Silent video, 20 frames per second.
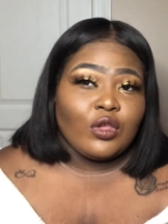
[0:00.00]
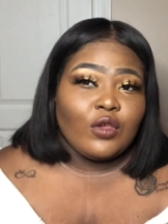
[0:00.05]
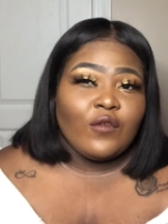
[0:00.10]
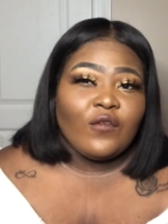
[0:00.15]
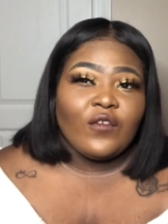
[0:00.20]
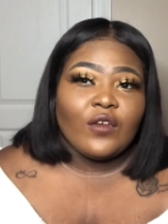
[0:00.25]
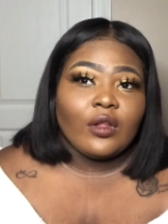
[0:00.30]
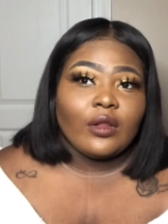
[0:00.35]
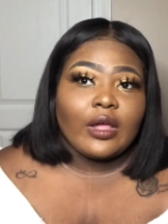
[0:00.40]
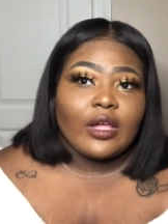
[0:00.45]
you
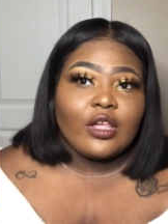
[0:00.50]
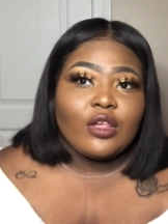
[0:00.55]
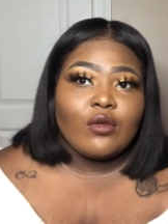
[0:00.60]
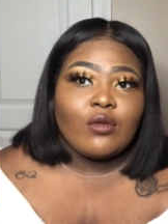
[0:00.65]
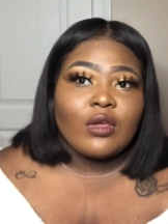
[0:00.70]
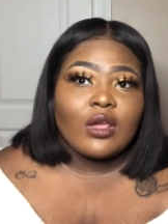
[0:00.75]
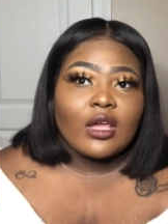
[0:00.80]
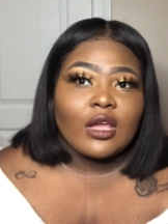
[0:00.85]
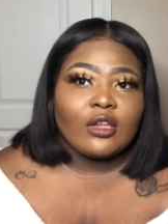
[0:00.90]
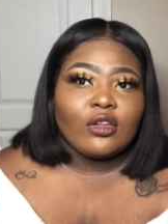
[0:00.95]
feel like you
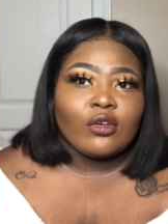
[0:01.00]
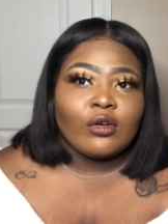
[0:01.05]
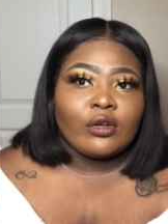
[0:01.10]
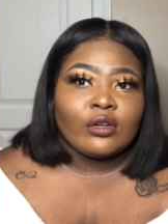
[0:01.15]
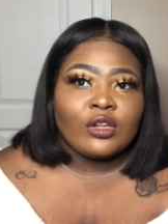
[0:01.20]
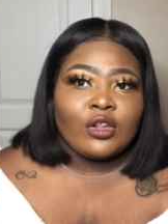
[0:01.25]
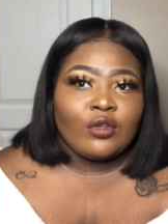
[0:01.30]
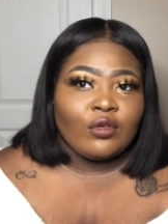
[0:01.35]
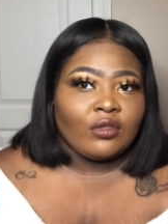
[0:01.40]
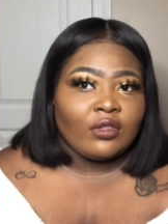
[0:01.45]
can't talk
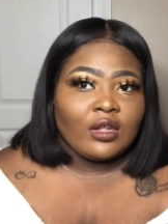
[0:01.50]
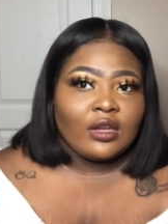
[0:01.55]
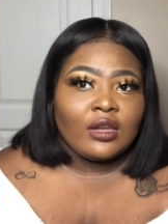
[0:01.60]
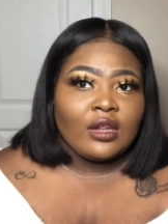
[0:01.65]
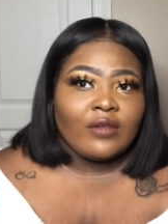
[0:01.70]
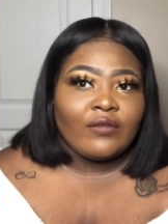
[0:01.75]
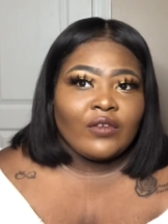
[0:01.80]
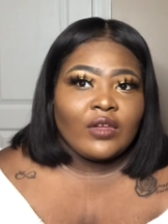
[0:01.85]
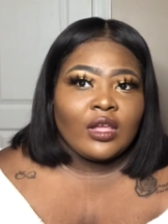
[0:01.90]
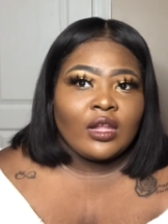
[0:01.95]
to your
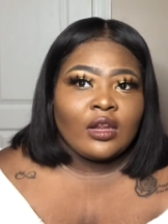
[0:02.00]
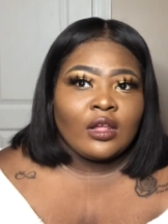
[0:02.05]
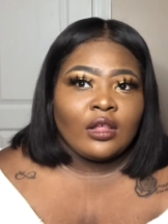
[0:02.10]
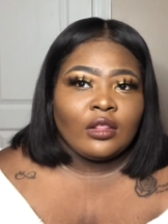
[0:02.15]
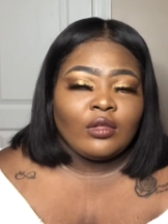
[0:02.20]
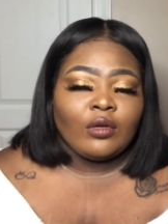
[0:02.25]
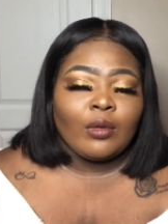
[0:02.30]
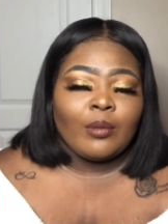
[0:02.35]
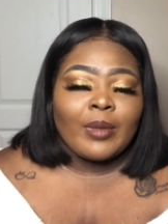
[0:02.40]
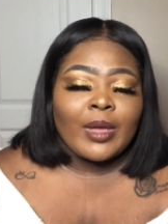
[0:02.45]
significant
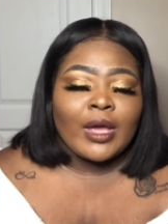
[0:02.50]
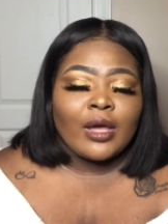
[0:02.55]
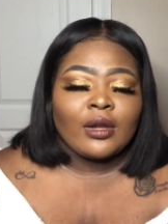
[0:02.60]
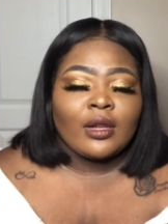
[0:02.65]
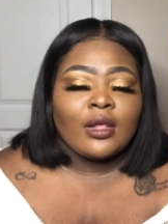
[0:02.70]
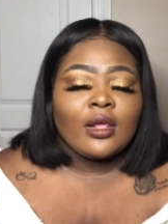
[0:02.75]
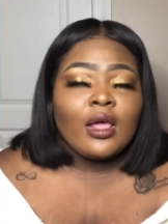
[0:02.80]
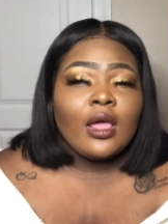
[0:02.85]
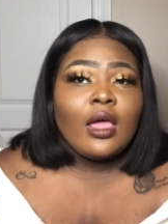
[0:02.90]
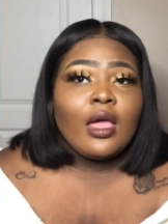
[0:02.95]
other about
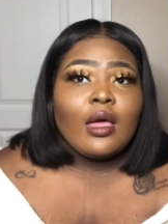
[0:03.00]
it.